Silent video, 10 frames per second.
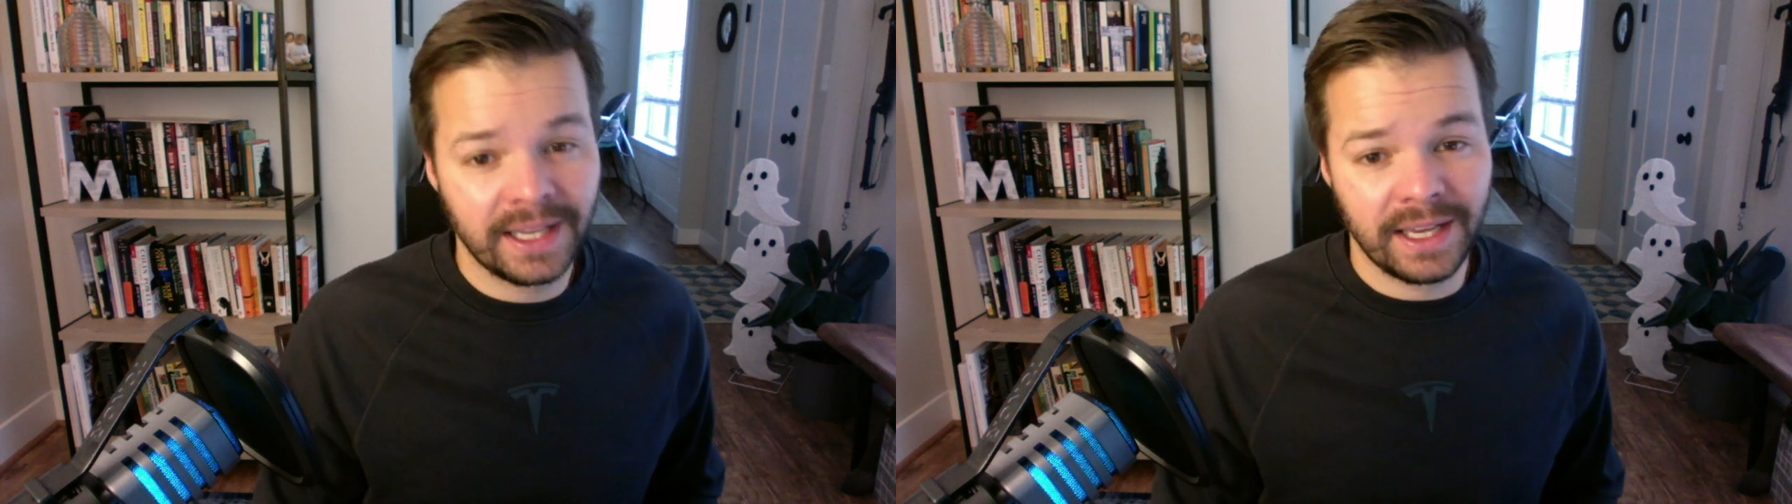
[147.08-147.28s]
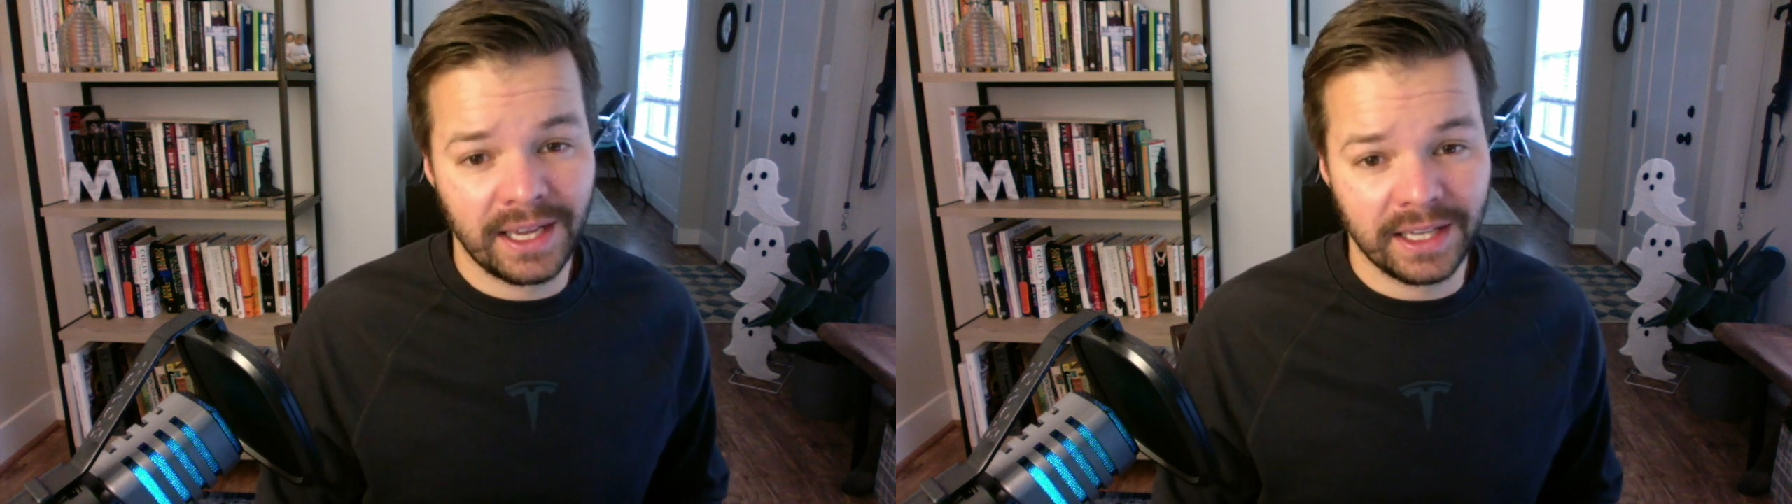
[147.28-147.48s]

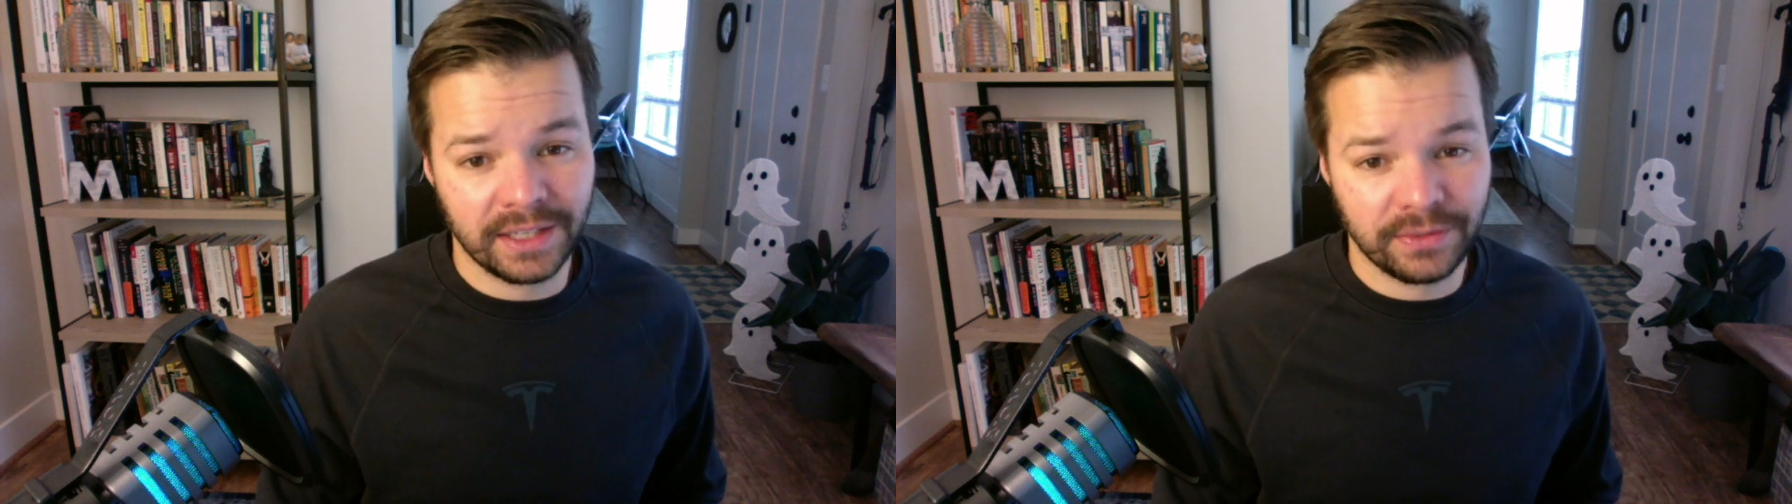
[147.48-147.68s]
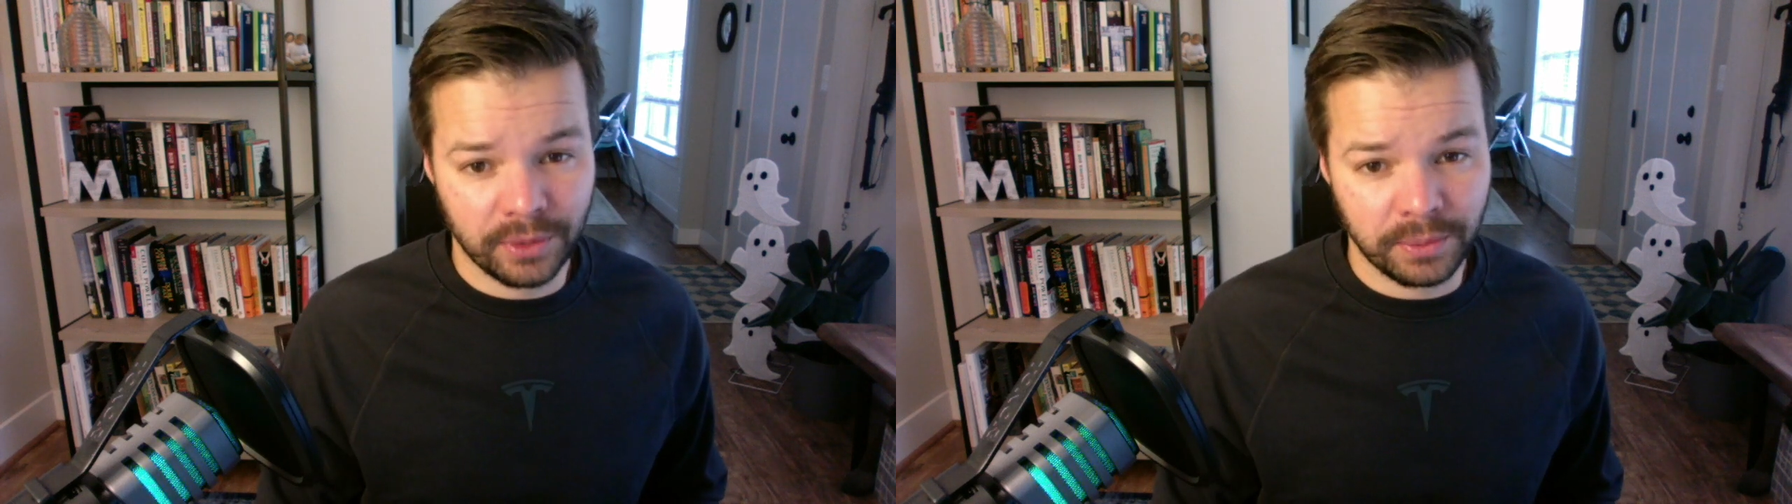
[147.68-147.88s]

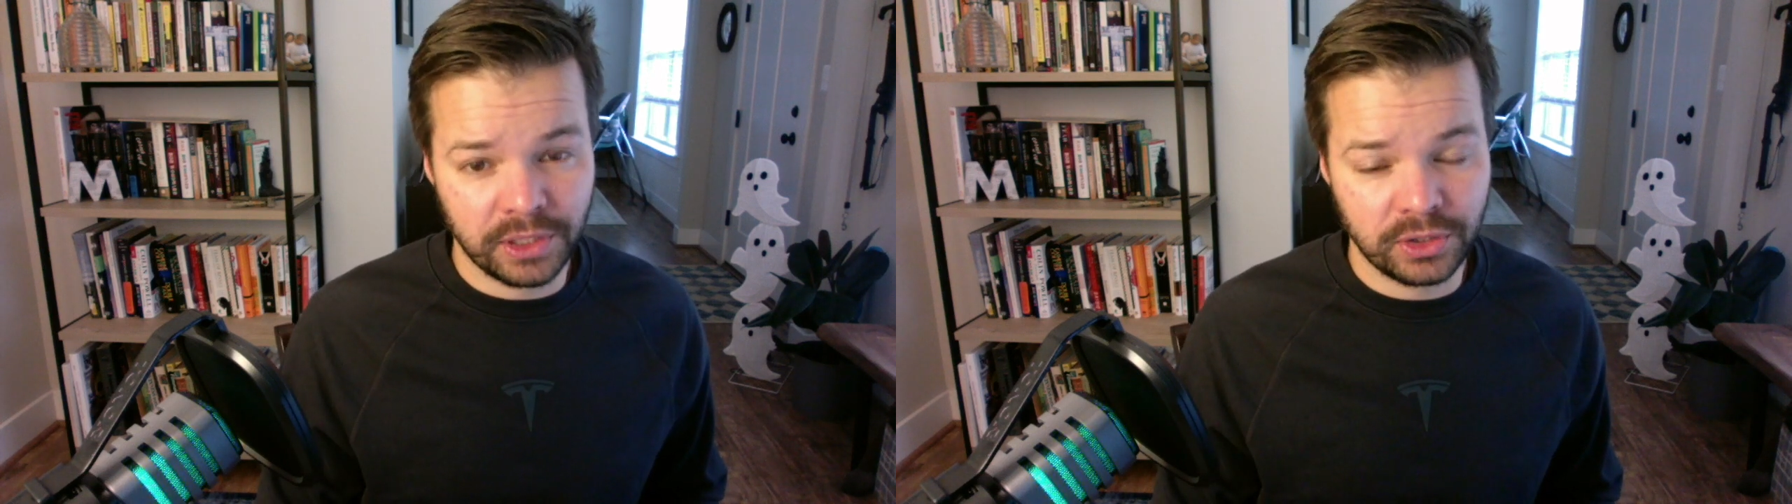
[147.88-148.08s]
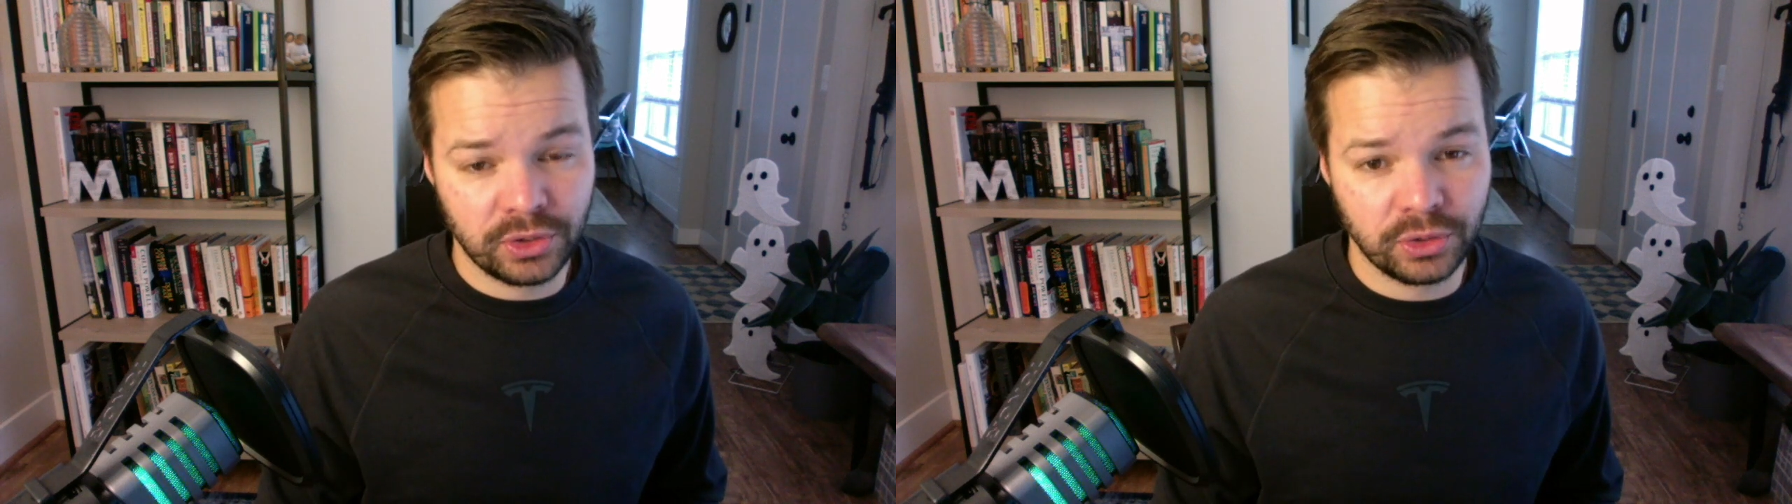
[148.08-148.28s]
And for
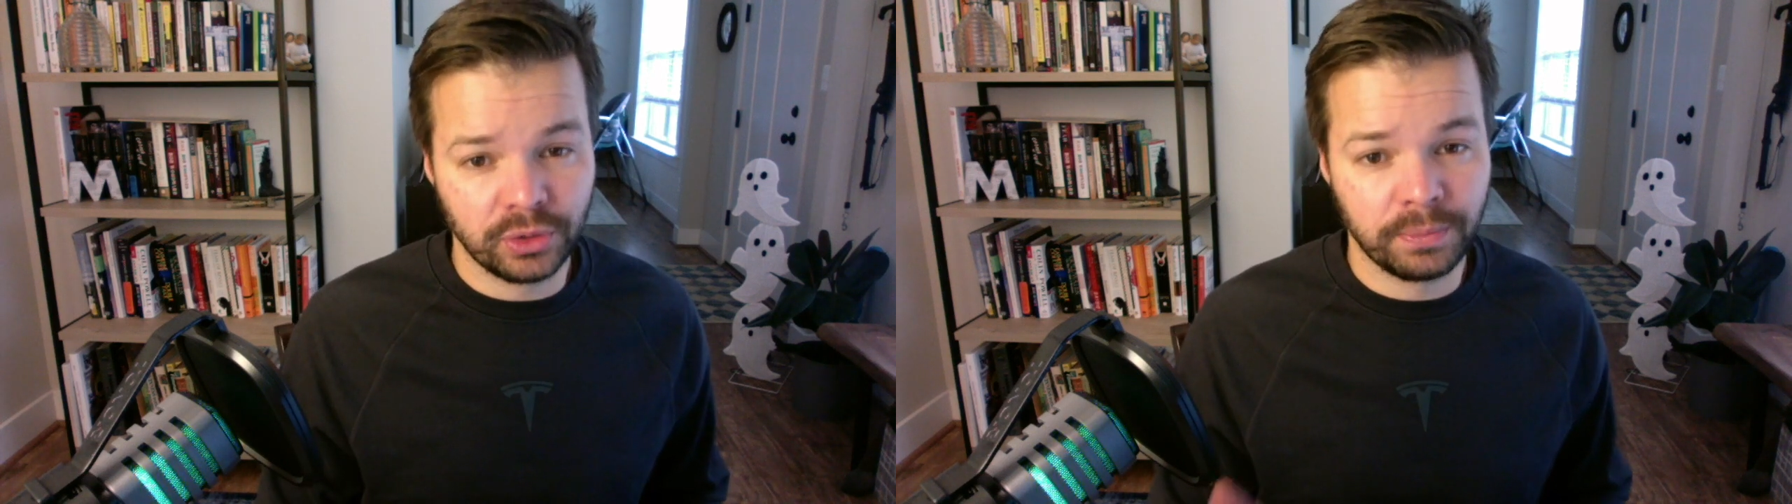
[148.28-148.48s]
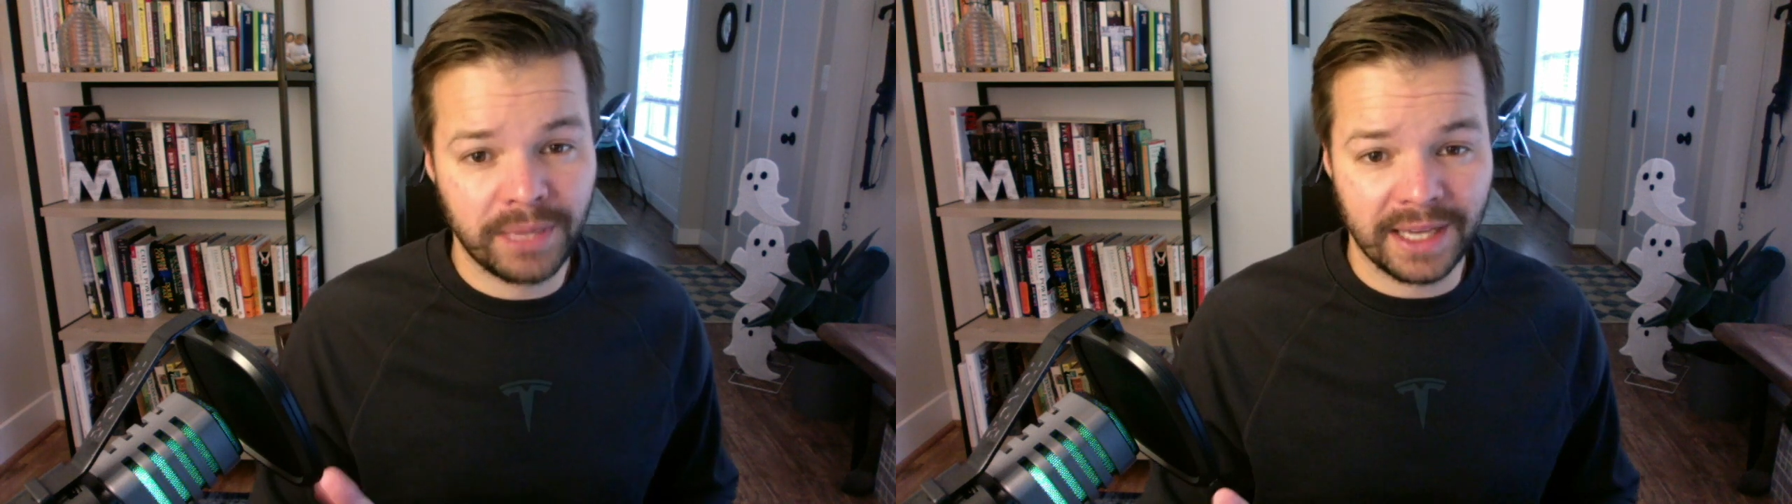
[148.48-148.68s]
me to
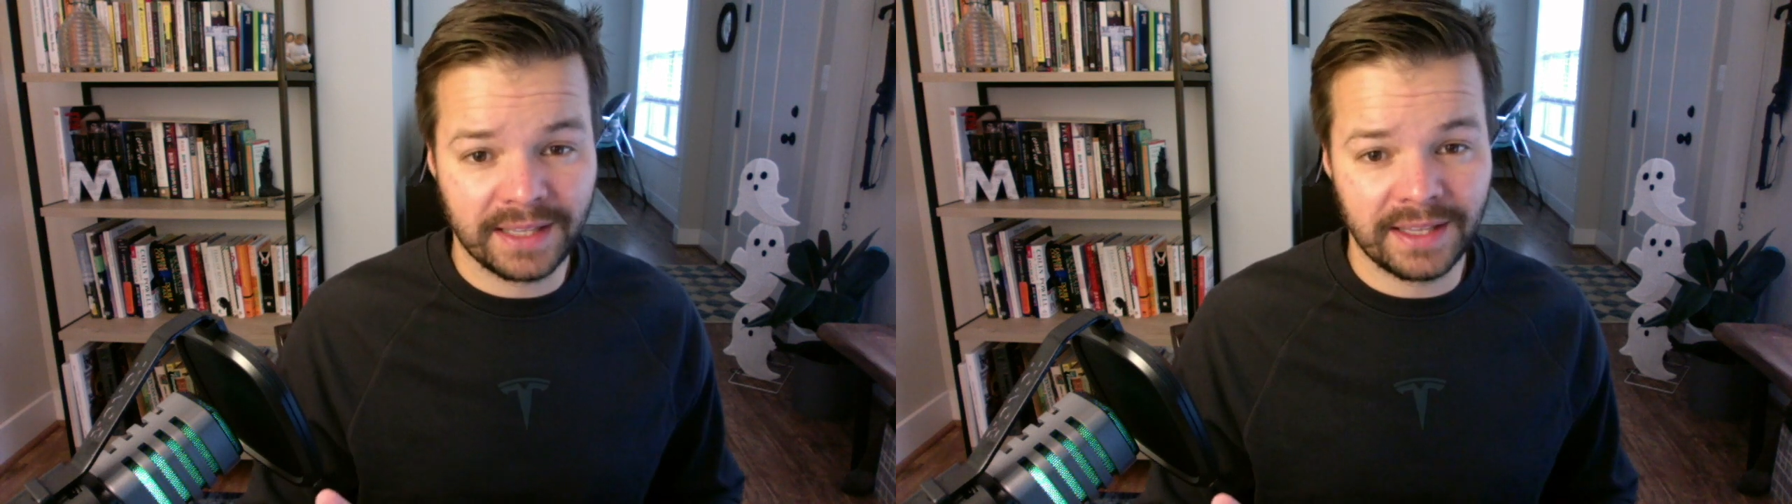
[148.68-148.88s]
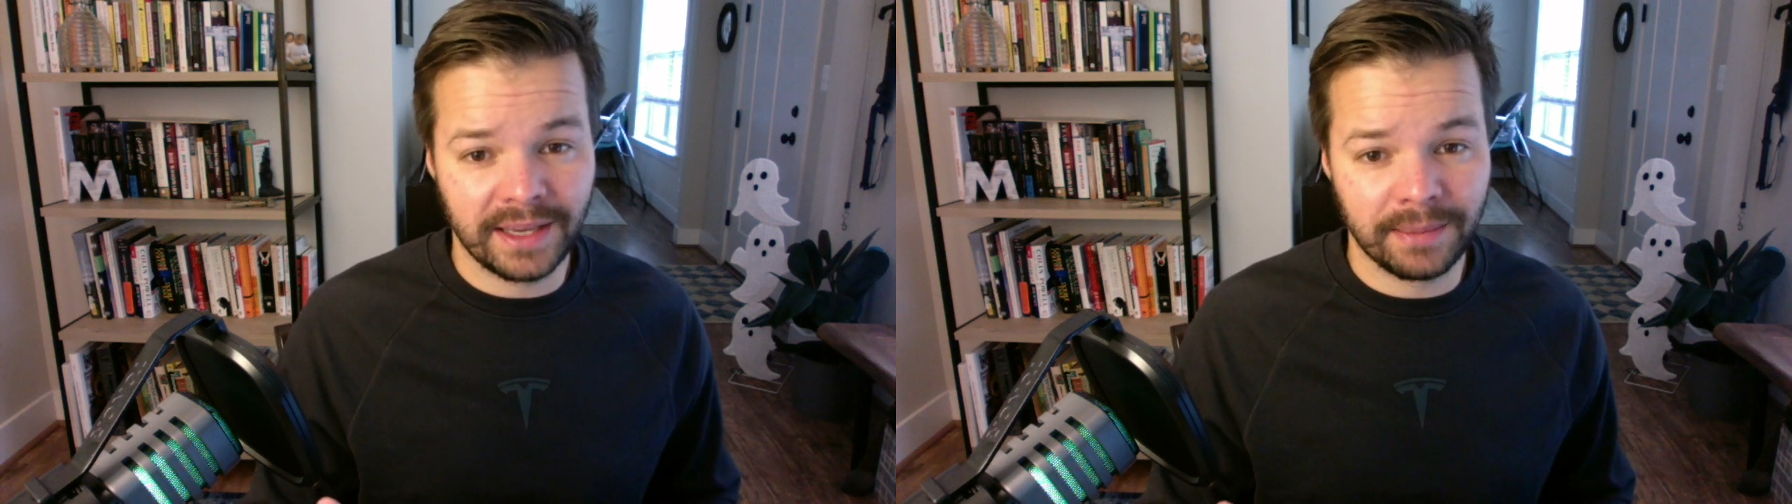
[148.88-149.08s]
pack
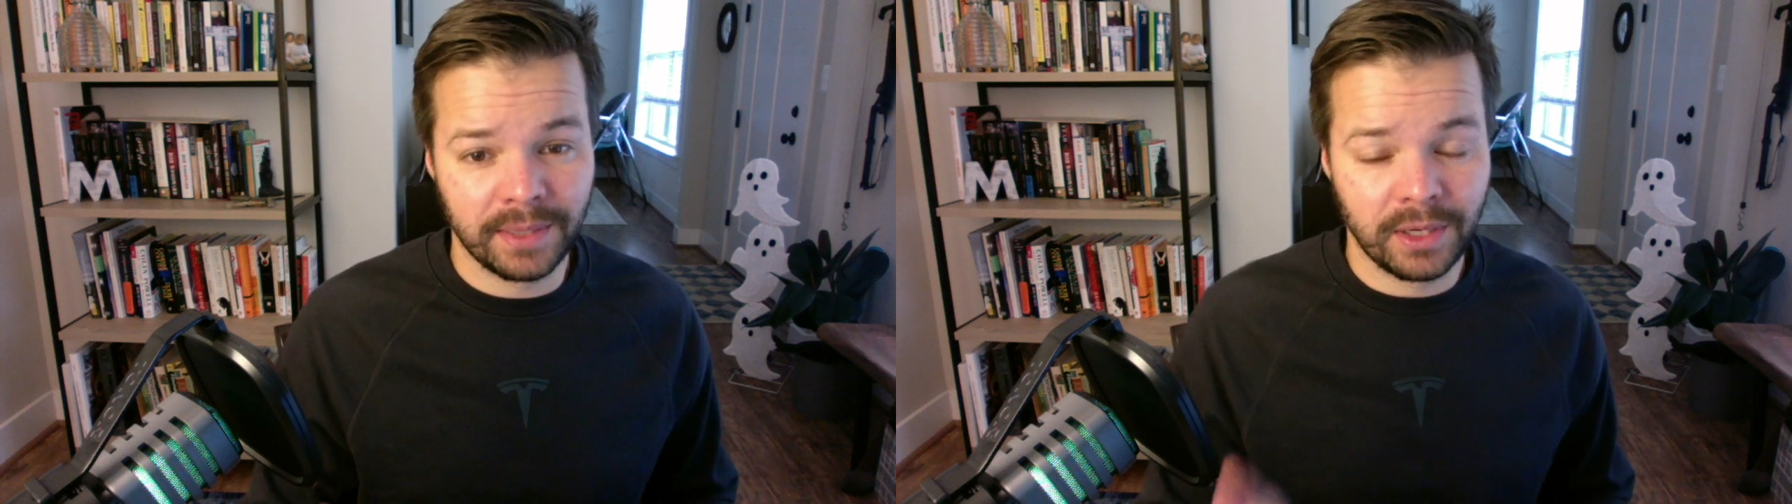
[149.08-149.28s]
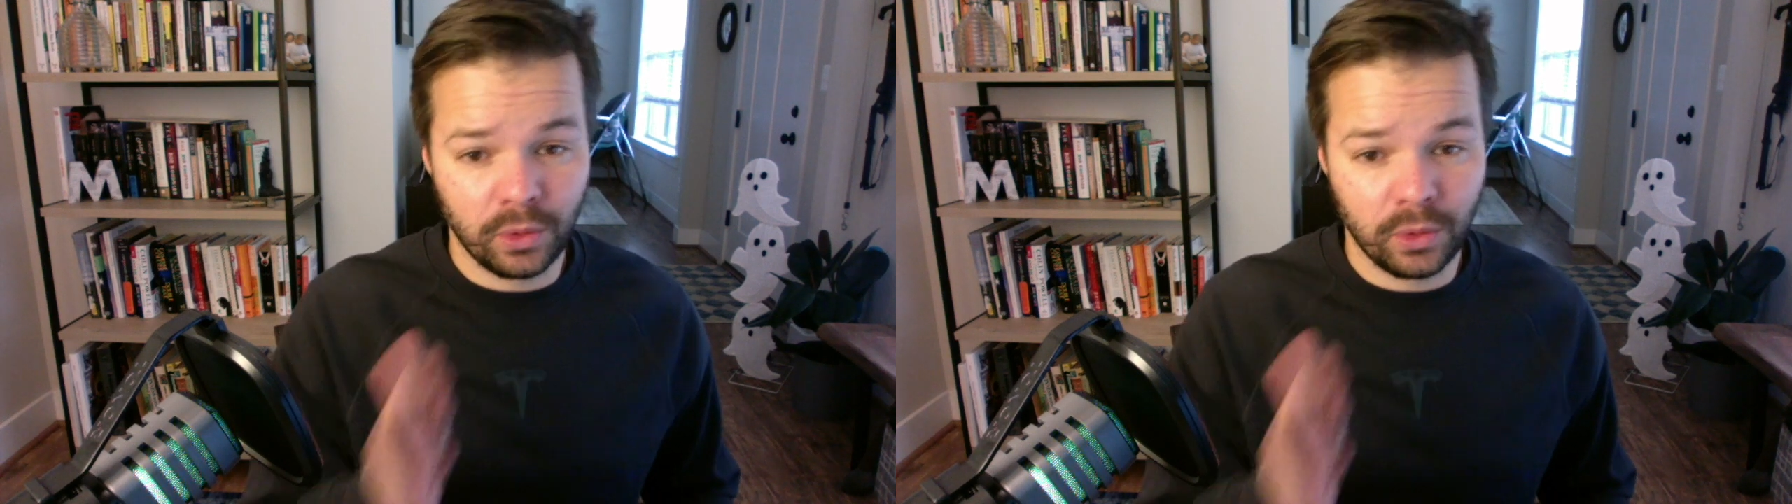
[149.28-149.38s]
them